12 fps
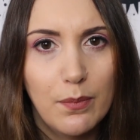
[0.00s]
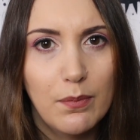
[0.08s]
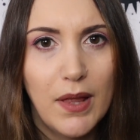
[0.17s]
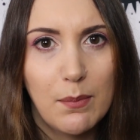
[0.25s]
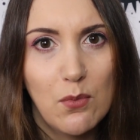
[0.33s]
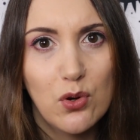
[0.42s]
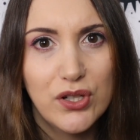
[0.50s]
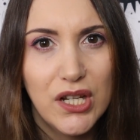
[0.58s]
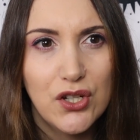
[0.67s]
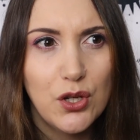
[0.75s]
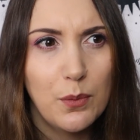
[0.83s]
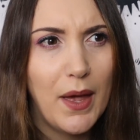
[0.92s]
like more
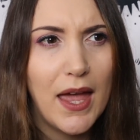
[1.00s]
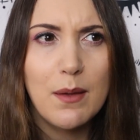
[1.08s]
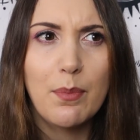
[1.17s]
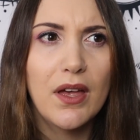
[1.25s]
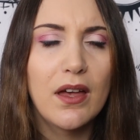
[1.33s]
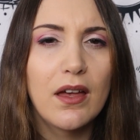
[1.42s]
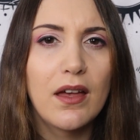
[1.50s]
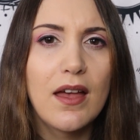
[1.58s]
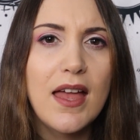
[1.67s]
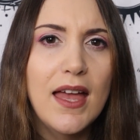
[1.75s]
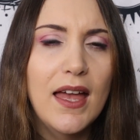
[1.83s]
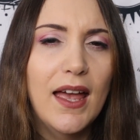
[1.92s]
tissue paper